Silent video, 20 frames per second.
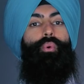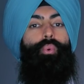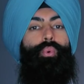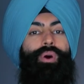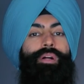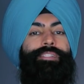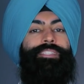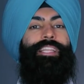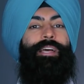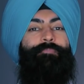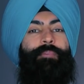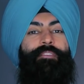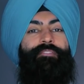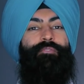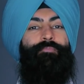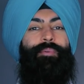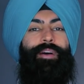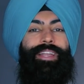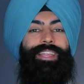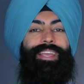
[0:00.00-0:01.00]
What's up
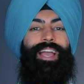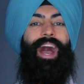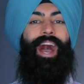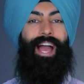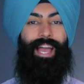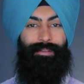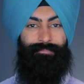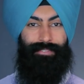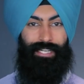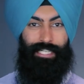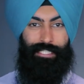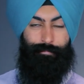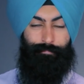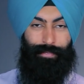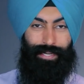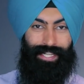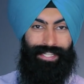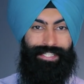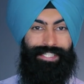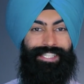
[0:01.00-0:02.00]
everybody, I am
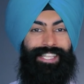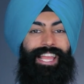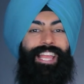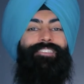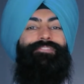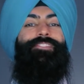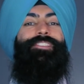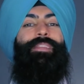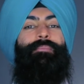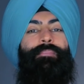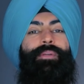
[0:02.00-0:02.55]
Jaspreet Singh from The